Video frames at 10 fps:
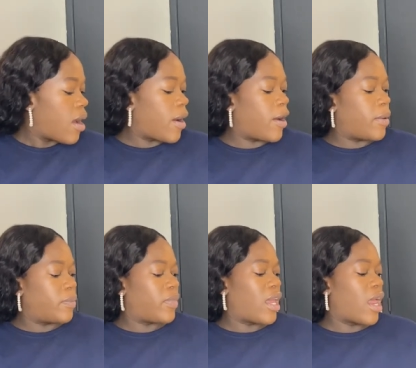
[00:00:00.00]
um,
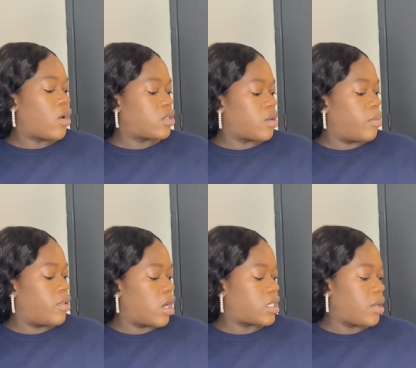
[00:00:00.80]
then i got some
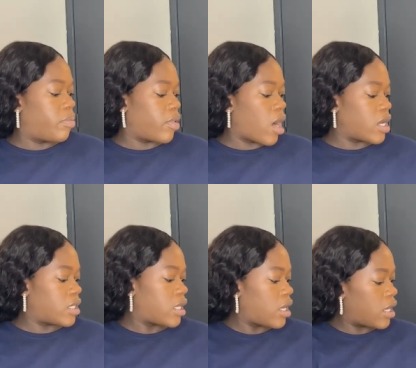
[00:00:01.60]
nursing
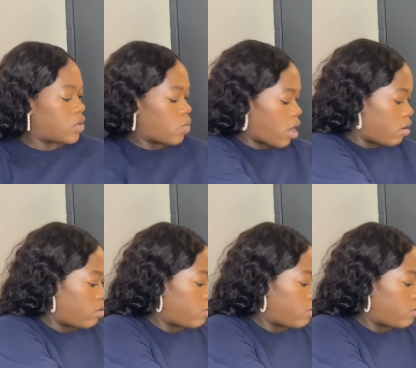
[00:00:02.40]
bras as well